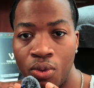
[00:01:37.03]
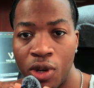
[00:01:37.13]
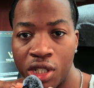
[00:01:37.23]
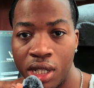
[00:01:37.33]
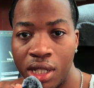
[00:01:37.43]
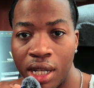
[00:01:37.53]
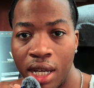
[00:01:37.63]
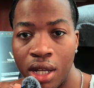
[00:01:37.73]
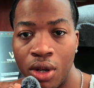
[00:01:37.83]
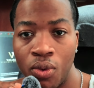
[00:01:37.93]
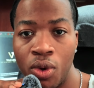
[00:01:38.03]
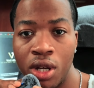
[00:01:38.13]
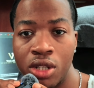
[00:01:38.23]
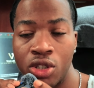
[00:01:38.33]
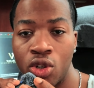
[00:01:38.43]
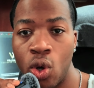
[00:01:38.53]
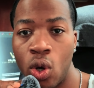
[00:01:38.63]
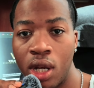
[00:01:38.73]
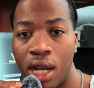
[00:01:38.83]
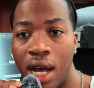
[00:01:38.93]
what she did was go
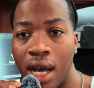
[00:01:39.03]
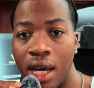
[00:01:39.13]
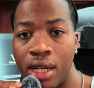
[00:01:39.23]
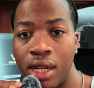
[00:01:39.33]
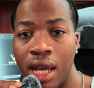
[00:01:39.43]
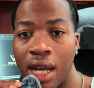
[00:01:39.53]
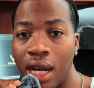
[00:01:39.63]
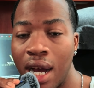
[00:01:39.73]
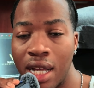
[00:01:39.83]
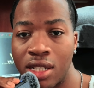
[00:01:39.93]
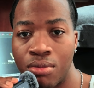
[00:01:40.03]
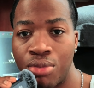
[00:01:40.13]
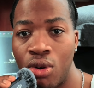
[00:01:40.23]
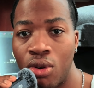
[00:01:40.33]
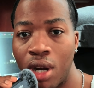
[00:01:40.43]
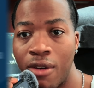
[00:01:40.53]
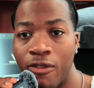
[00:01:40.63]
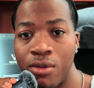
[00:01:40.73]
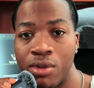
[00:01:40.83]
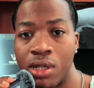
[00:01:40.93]
online and got some program
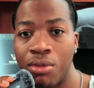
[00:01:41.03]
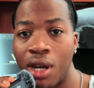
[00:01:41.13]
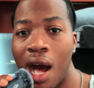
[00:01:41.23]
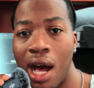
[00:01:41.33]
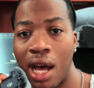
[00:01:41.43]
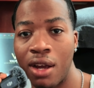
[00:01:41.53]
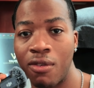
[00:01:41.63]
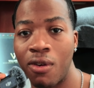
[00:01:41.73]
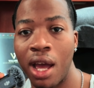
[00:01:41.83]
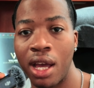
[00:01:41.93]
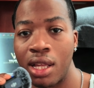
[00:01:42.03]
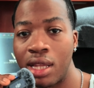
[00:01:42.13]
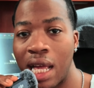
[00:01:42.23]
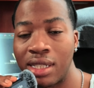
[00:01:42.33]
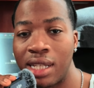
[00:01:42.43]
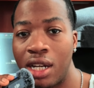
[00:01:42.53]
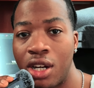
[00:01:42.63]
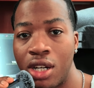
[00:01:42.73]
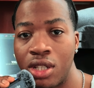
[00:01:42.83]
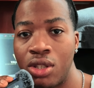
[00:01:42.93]
from some guy, right? That's
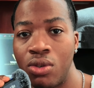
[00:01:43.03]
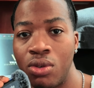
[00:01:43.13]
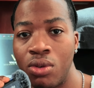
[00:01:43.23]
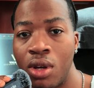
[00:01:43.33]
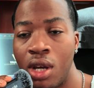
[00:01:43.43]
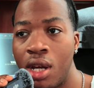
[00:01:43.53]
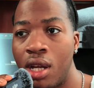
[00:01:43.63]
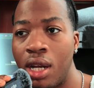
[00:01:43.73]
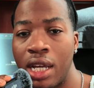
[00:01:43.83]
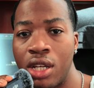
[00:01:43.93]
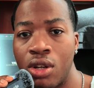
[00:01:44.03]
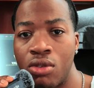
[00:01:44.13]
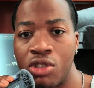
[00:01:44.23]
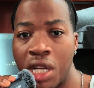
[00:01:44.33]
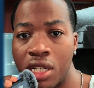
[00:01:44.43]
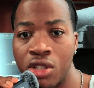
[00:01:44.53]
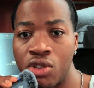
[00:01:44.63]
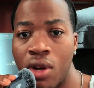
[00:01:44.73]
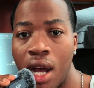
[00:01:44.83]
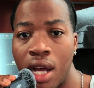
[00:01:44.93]
telling her to do like you know chest and
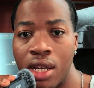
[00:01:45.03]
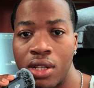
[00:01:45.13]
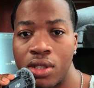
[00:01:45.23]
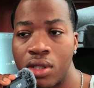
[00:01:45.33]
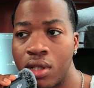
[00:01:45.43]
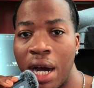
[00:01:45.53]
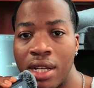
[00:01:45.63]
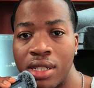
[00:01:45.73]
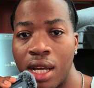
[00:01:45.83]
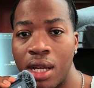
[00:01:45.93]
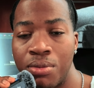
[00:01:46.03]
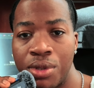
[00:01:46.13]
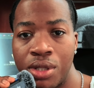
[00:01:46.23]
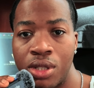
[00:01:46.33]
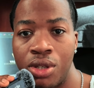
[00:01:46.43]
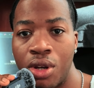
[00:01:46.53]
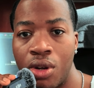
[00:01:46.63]
tris, biceps, you